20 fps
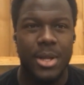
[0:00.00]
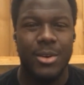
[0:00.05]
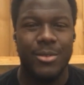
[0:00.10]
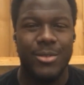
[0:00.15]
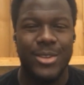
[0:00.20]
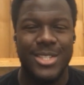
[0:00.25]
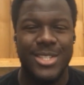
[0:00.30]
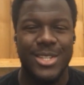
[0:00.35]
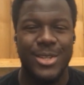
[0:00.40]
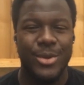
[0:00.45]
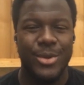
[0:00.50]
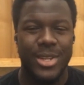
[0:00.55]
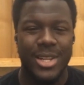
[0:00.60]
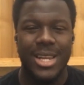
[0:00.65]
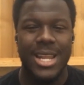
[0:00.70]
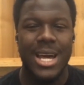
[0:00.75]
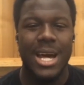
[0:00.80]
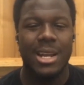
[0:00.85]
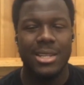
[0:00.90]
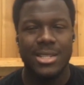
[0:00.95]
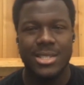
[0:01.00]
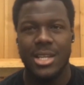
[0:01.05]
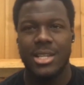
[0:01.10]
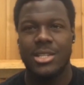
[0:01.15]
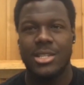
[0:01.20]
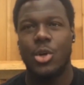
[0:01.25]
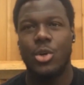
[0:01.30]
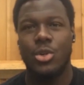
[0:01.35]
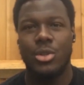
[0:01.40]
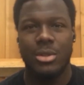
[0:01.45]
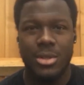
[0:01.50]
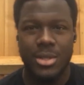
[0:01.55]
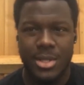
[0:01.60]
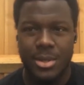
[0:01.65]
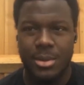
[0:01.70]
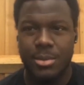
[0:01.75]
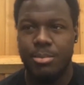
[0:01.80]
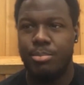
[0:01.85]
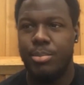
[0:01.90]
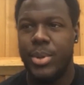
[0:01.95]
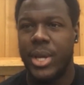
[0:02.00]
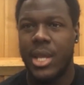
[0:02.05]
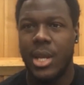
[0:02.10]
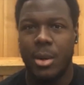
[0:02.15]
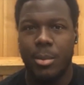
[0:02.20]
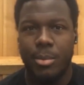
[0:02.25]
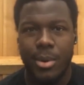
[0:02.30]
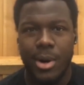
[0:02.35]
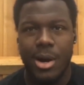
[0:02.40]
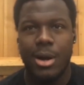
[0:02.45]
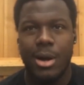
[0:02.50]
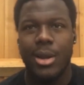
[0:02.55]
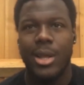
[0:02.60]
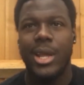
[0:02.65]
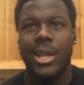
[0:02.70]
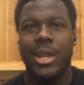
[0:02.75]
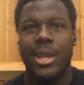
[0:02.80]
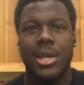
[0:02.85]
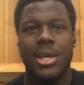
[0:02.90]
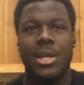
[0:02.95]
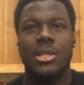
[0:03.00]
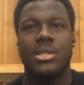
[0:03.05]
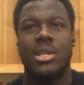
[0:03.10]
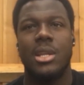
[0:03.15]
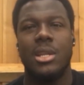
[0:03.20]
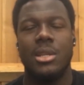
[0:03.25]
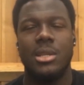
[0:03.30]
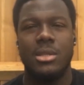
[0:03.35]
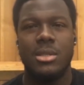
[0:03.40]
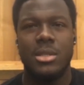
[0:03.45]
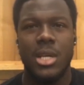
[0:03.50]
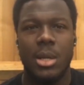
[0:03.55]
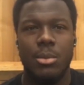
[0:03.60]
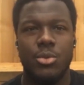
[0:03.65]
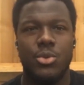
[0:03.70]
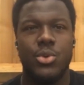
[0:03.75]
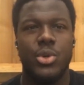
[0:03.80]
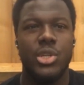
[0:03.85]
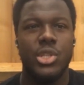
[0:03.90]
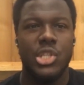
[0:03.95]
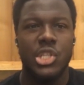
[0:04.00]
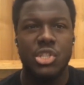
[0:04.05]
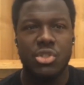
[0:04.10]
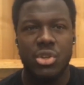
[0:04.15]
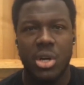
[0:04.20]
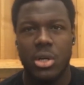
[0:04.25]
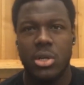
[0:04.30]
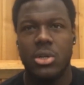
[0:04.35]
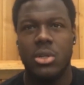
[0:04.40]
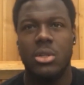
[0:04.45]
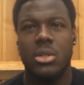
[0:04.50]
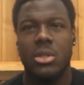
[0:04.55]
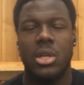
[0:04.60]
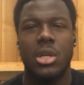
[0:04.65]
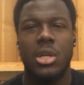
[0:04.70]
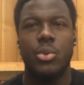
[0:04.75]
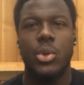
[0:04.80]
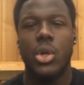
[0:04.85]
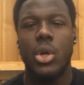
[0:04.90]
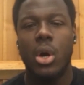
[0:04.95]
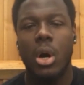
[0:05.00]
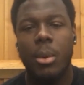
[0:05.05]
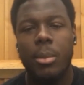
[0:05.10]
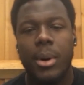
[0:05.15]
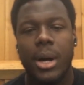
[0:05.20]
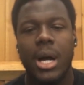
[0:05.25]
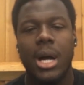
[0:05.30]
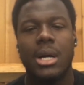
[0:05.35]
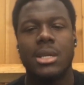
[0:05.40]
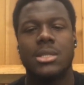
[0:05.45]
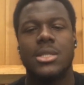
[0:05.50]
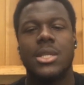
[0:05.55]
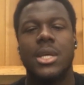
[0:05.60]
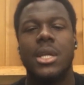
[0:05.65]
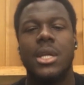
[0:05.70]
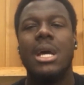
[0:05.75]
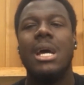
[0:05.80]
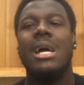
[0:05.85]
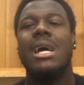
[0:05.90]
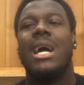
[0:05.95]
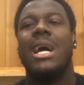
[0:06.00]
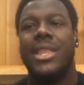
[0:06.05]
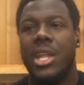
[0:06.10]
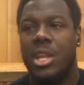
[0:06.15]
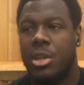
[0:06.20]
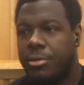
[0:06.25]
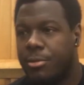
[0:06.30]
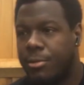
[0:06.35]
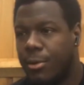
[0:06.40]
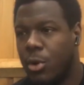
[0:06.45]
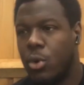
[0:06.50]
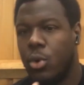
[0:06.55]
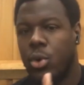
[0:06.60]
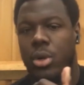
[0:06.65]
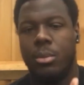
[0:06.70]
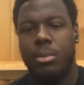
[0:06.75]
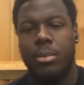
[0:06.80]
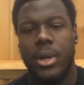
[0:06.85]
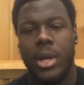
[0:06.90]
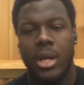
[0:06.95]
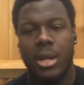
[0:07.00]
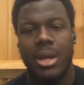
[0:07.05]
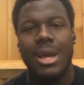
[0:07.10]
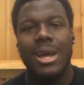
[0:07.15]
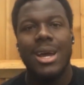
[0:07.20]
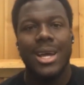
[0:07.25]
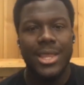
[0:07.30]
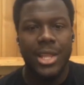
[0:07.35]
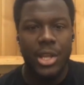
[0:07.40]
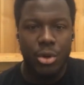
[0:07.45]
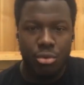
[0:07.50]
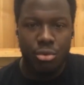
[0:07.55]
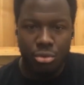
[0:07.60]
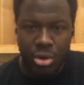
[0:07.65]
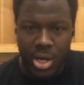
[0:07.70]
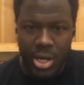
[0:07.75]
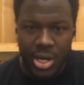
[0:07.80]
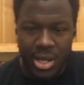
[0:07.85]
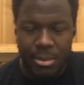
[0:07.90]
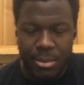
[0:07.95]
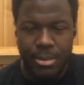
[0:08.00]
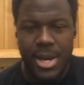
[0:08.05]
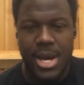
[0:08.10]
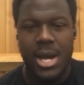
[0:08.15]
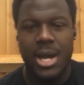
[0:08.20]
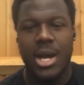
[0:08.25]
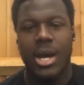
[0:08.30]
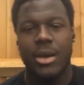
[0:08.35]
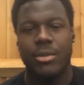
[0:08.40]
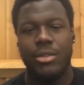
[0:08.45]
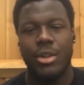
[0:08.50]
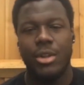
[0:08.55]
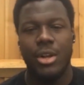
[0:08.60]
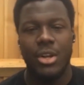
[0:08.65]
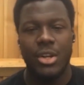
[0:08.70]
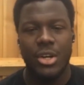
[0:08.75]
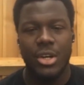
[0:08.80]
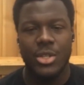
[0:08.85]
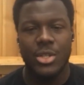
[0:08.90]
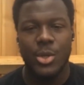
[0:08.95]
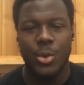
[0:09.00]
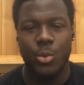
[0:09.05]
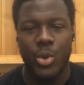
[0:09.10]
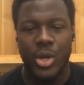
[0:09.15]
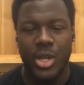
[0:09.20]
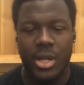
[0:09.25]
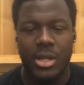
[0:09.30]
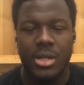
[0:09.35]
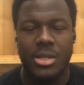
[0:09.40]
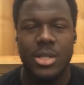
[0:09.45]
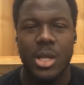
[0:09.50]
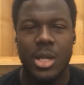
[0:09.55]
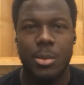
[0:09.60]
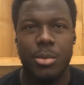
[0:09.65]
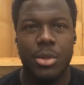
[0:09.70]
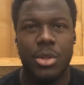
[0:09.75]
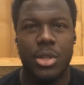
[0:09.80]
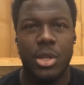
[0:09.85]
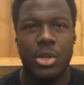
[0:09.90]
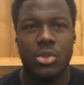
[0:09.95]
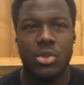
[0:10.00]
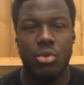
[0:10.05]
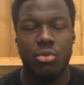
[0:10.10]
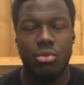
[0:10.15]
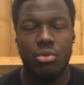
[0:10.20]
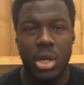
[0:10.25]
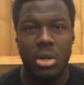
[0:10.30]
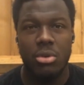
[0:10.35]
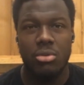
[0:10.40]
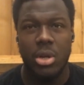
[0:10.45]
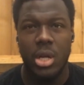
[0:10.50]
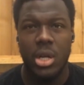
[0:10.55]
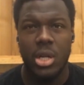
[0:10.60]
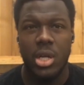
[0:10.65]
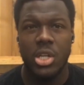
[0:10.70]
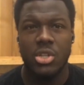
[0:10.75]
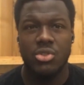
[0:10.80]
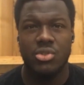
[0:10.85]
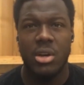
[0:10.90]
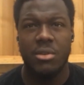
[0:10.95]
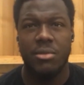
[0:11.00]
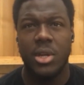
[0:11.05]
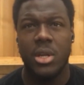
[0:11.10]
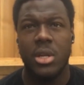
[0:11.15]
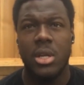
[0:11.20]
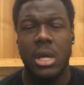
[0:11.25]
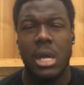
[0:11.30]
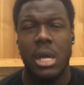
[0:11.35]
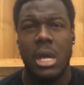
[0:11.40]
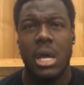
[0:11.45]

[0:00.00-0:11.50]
Obviously, with analysis and picking apart the innings and these times where he struggled and how he got past it. And then he flowed a bit. And then he reined it back after he lost some wickets type of thing. So I really, really liked Dravid.